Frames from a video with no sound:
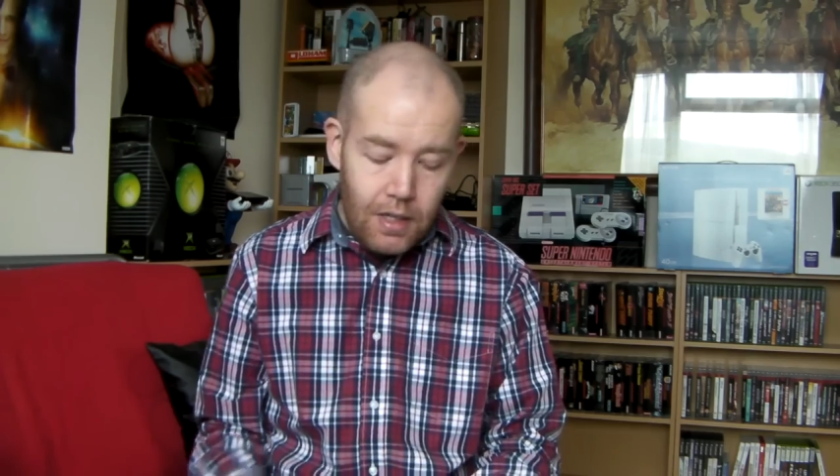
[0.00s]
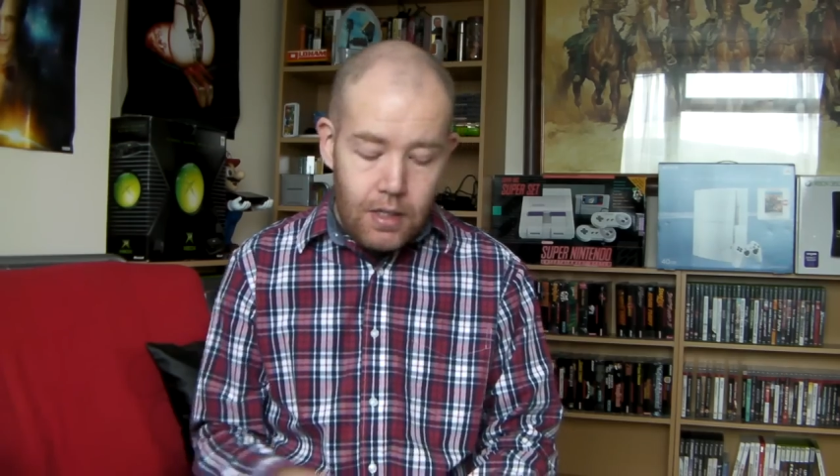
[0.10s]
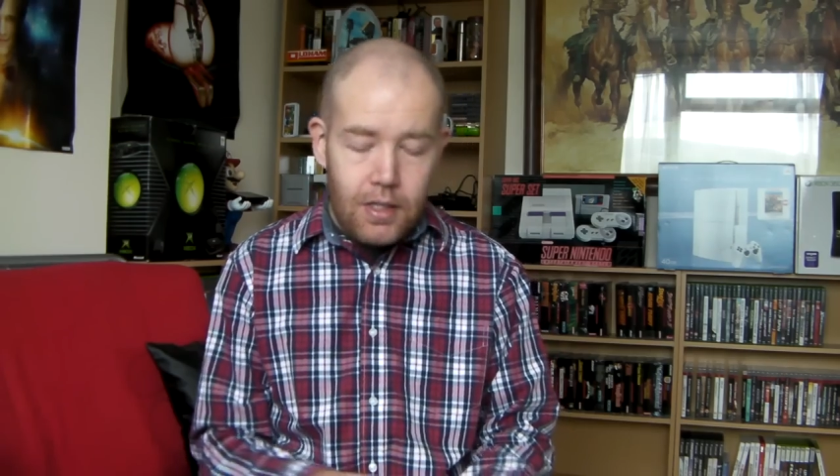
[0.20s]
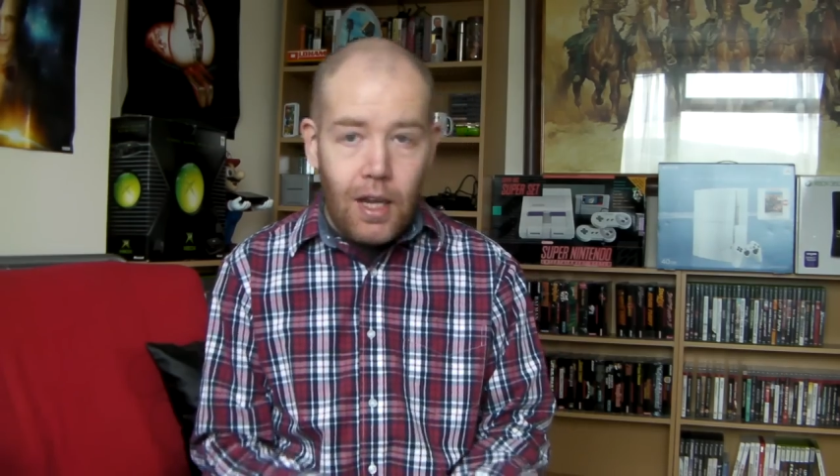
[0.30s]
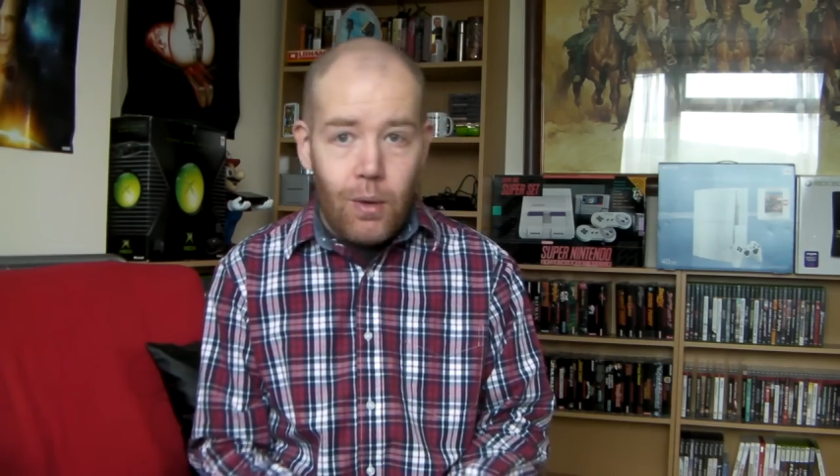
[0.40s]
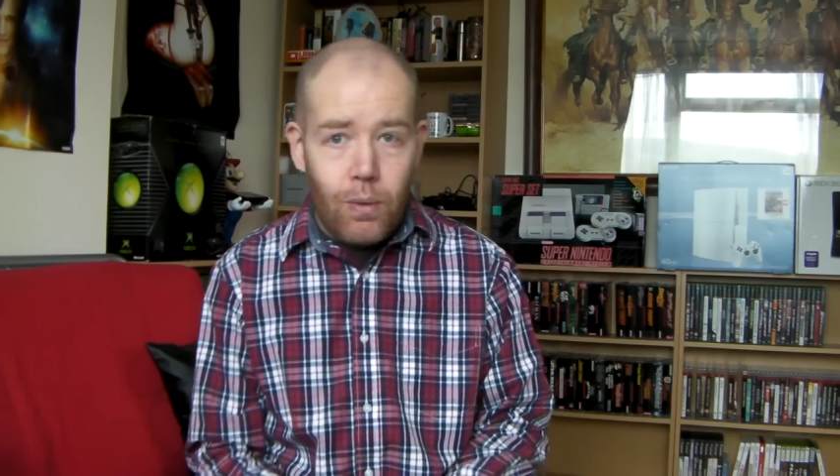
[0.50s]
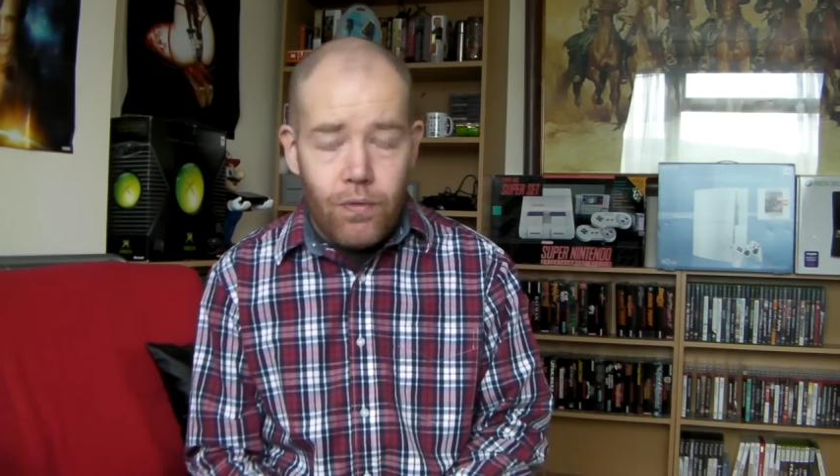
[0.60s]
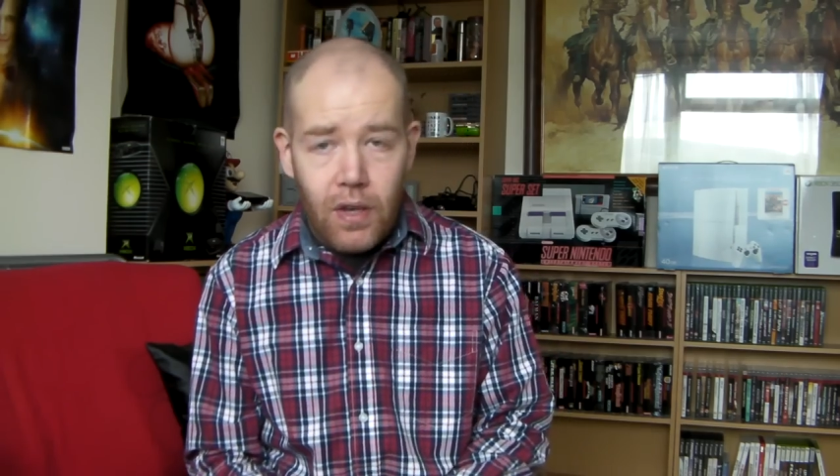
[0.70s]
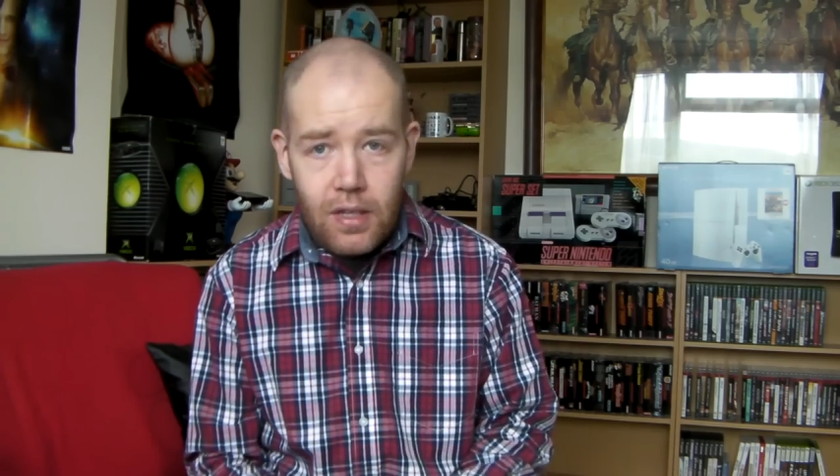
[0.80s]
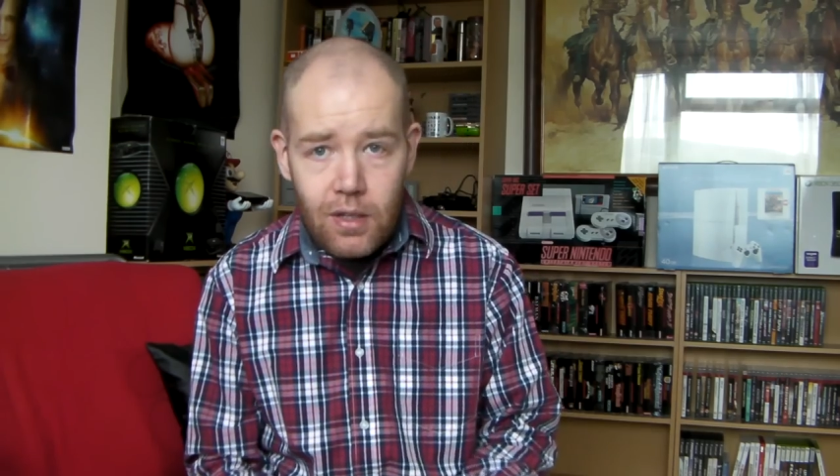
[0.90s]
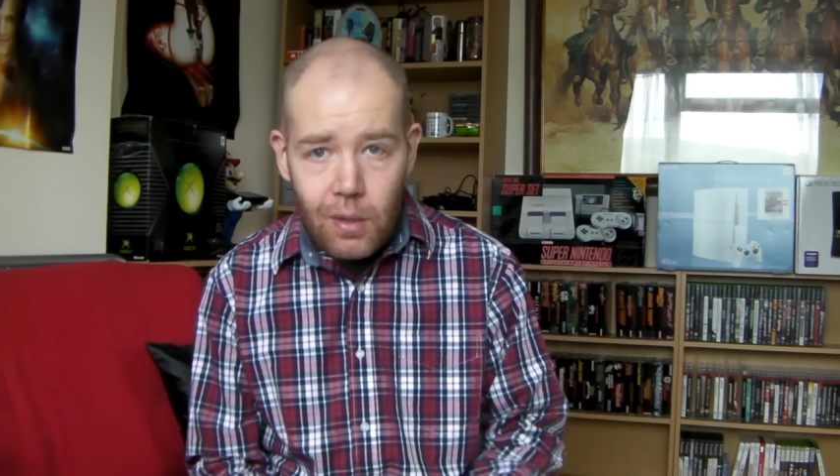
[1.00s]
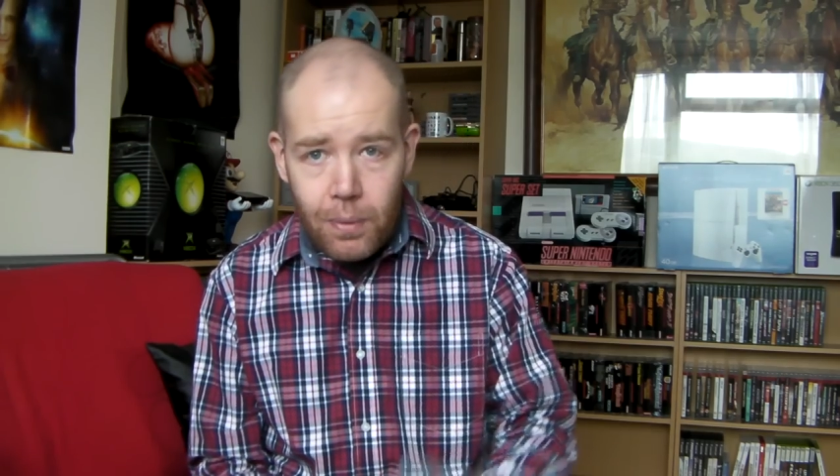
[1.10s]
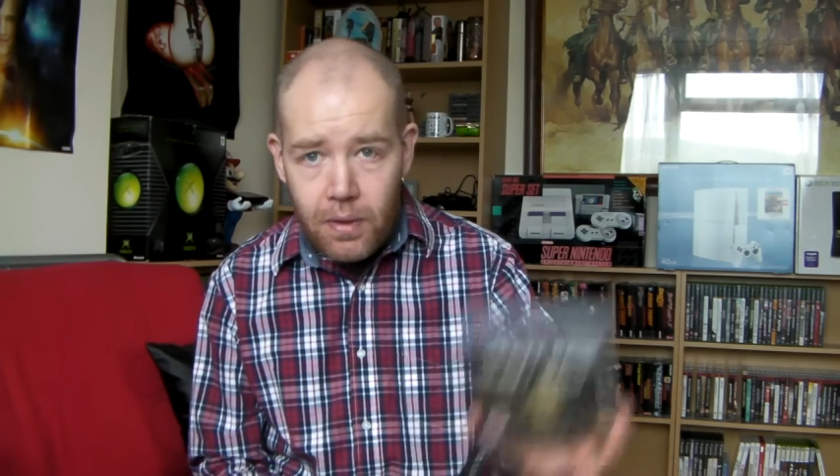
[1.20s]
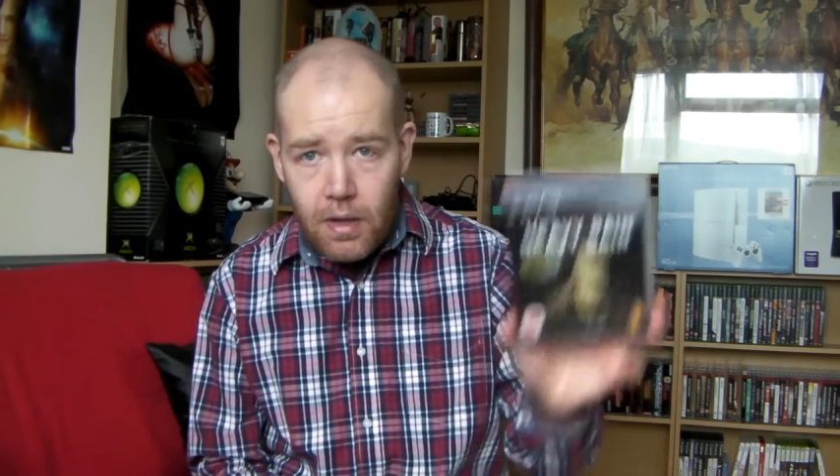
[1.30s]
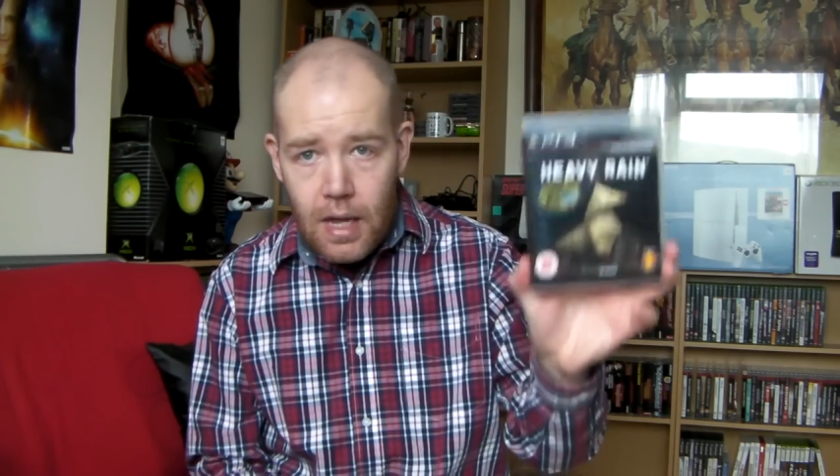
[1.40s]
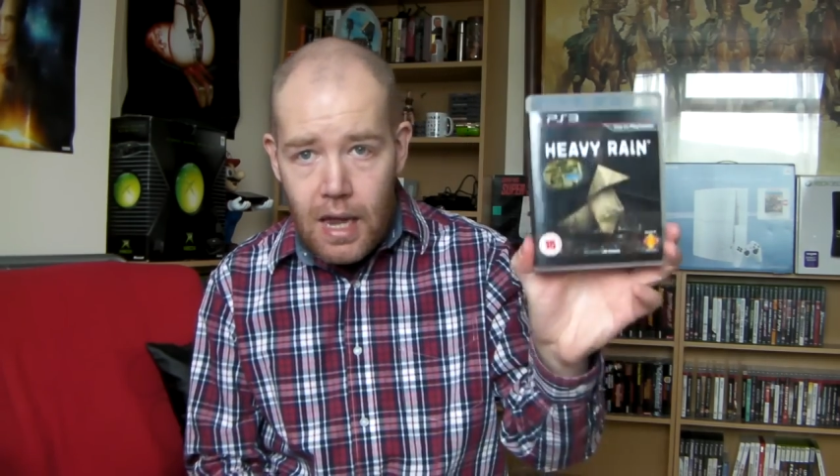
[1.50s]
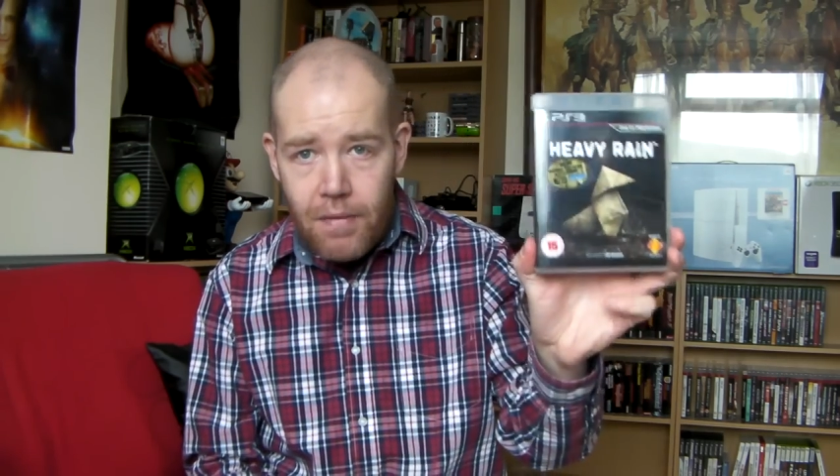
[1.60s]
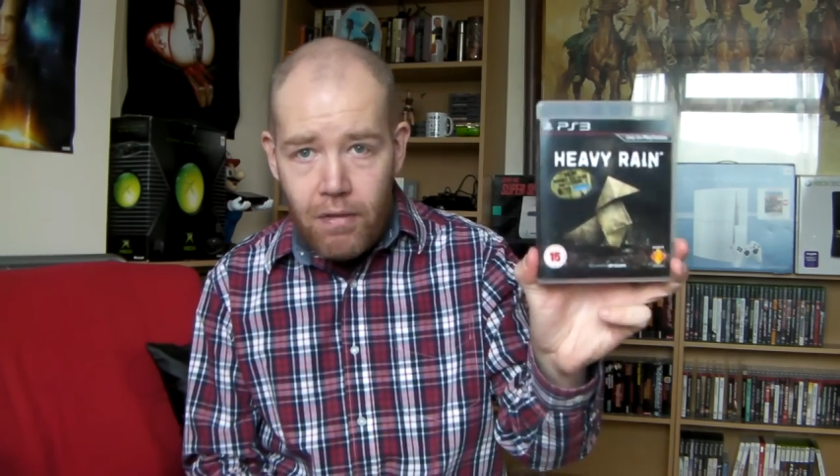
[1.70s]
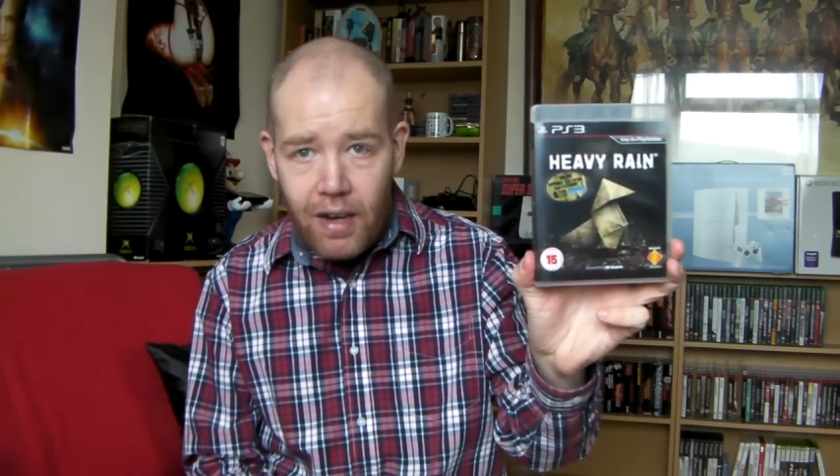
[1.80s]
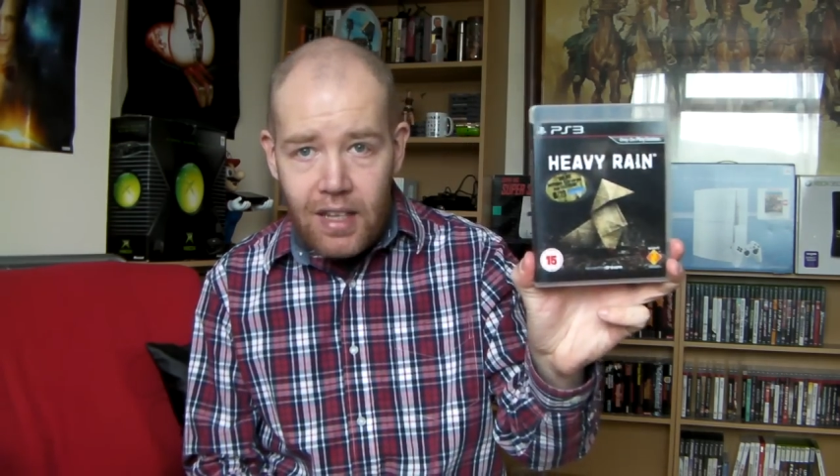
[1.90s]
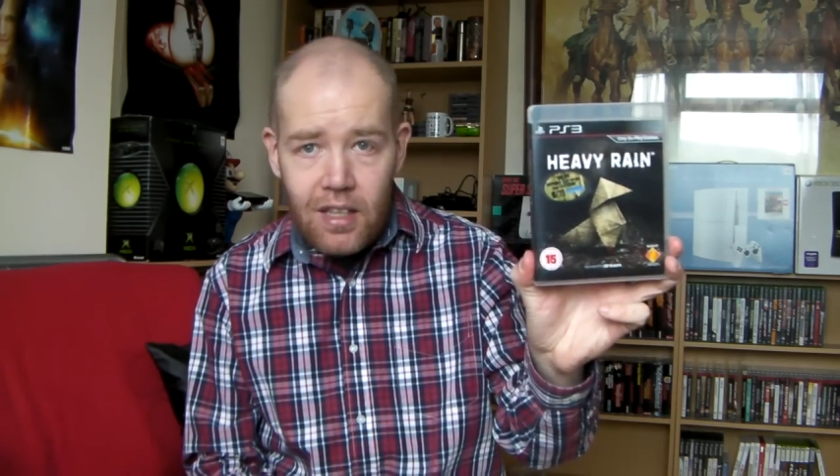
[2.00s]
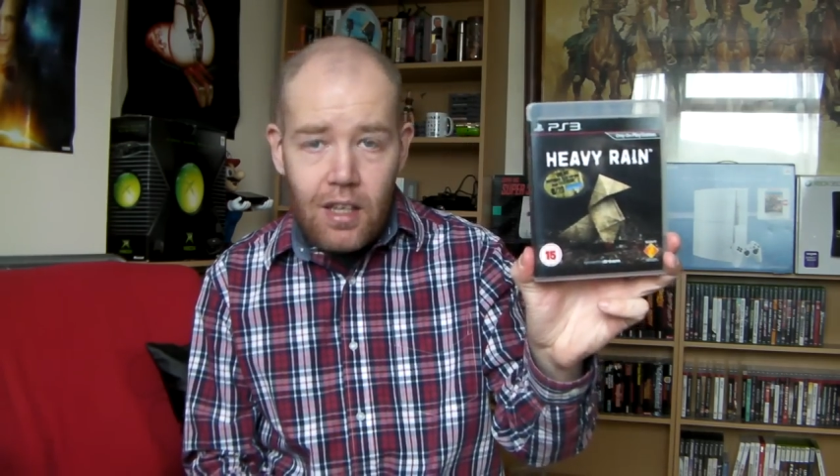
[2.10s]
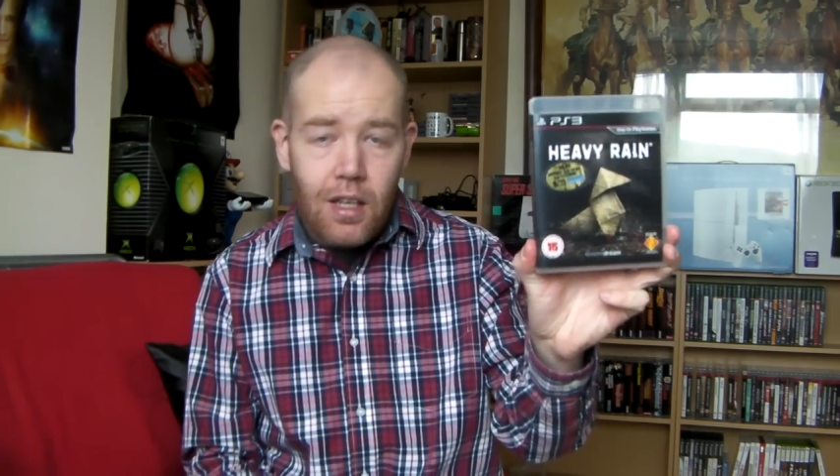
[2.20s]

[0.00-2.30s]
So, first up, Heavy Rain.